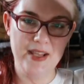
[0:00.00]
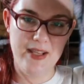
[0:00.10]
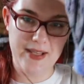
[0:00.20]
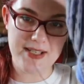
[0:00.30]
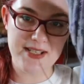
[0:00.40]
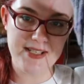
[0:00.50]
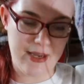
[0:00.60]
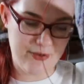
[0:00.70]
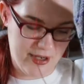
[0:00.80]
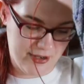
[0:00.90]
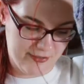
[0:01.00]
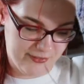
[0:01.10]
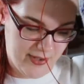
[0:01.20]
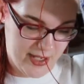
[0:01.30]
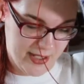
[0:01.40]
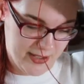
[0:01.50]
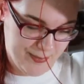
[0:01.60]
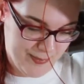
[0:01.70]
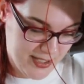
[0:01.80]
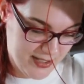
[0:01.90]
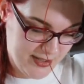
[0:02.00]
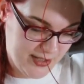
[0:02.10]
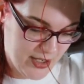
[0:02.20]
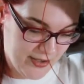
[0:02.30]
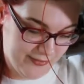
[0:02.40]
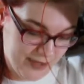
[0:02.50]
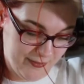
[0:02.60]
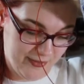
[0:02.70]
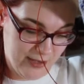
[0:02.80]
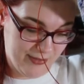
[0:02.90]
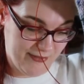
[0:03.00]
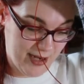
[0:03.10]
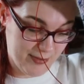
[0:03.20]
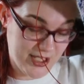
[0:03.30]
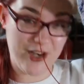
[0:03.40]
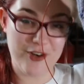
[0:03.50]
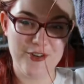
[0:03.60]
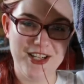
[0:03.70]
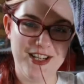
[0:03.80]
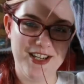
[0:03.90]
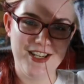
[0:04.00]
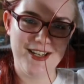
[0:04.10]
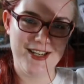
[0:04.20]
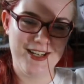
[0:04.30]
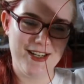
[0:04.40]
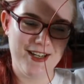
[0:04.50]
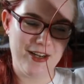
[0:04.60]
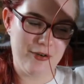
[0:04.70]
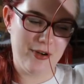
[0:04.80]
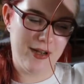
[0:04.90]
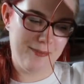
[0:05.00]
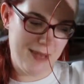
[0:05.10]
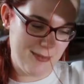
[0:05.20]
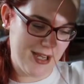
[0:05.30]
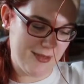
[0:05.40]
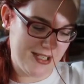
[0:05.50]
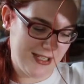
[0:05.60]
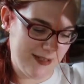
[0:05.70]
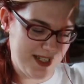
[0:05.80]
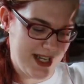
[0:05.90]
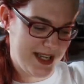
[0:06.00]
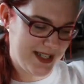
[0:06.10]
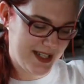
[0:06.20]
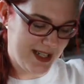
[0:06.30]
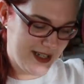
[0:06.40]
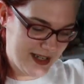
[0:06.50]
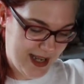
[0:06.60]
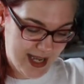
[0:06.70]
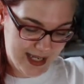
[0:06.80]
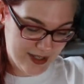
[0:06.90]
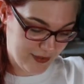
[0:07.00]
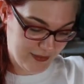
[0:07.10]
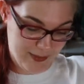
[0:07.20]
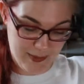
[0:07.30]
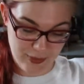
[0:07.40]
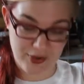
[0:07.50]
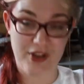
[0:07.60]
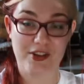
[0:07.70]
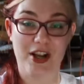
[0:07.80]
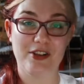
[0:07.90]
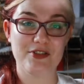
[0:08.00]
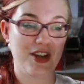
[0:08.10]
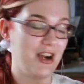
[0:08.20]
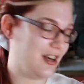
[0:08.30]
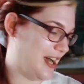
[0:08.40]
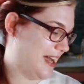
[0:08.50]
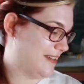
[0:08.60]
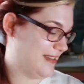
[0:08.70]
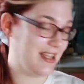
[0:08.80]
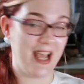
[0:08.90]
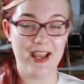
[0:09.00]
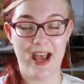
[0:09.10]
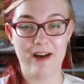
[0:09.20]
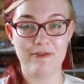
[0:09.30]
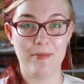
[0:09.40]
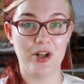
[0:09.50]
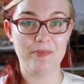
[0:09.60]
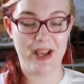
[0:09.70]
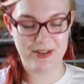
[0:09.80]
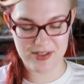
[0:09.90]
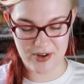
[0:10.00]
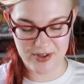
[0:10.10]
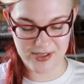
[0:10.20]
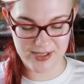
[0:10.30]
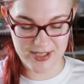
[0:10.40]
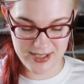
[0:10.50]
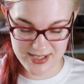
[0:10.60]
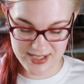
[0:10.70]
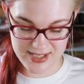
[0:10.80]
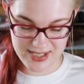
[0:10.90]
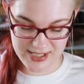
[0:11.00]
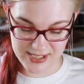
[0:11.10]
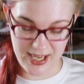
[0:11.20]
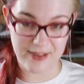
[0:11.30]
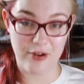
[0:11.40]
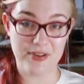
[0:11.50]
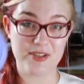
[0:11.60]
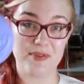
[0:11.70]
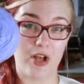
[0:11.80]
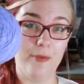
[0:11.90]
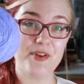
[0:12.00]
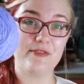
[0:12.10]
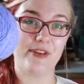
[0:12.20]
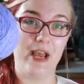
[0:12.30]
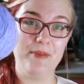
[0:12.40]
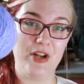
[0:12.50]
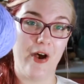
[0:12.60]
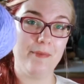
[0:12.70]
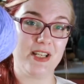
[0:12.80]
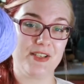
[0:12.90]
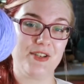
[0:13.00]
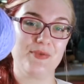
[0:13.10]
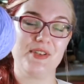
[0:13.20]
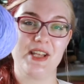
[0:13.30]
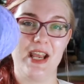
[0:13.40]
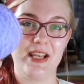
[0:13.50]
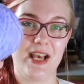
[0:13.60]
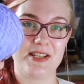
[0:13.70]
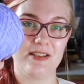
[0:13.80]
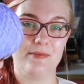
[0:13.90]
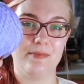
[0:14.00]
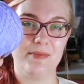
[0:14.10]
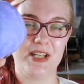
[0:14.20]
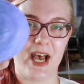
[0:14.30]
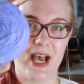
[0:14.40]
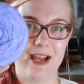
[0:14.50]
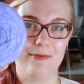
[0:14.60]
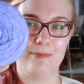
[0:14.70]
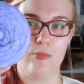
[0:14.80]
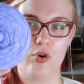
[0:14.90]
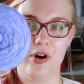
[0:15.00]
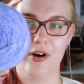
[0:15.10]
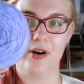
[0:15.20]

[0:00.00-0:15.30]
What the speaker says: This is out of yarn from Fireweed Fibre Co. Maybe I'm a little obsessed. I don't remember what all the colors are. I think I have the ball bands all still. I know this was almost Forget Me Not because this was a custom dye, more